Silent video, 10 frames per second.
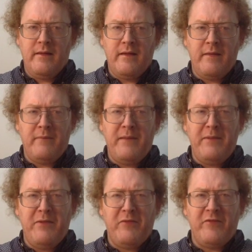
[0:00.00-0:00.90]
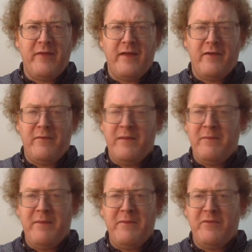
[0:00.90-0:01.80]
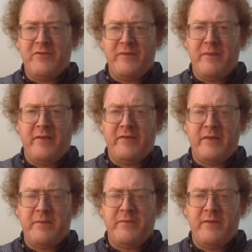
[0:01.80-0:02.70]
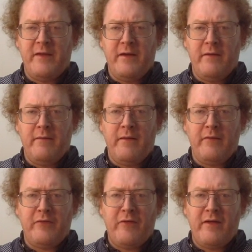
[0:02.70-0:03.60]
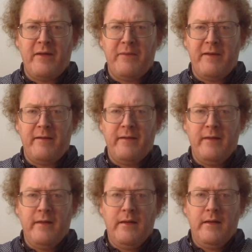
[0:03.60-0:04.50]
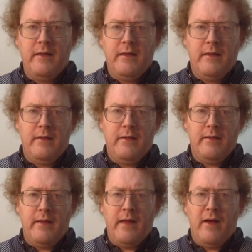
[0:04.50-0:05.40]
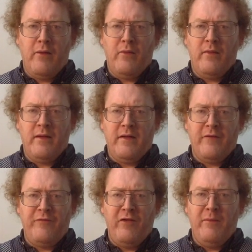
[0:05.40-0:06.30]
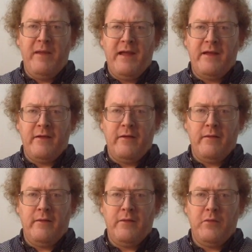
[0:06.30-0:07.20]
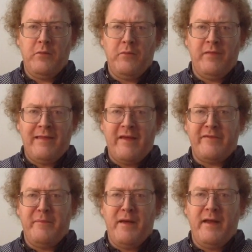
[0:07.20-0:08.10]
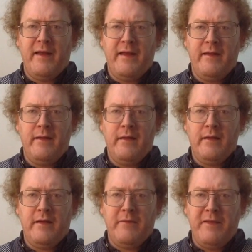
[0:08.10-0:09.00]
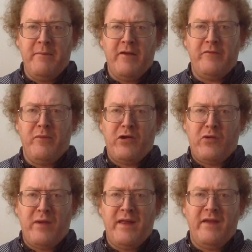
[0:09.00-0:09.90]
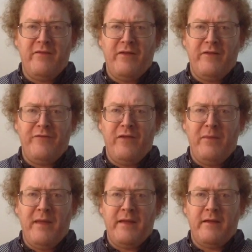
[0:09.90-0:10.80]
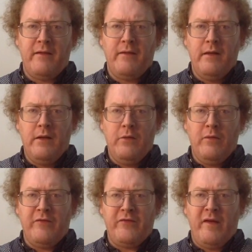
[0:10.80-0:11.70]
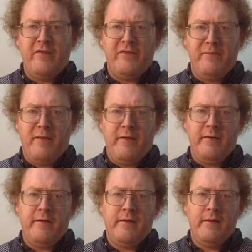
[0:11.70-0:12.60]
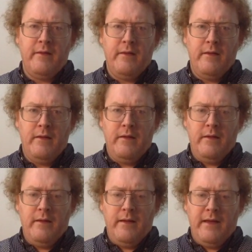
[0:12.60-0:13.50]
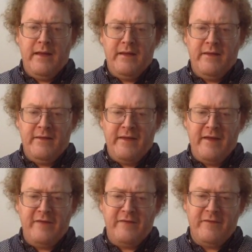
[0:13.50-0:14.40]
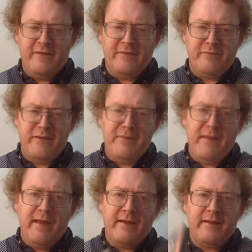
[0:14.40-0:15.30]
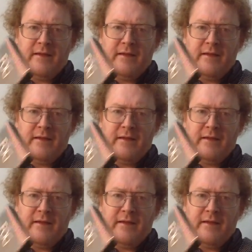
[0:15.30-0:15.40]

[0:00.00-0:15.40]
maybe it was that, or maybe it was some other type of video. I was talking about how a filmmaker with less money can be much more creative than a filmmaker who has tons of money. And in the case of this remake,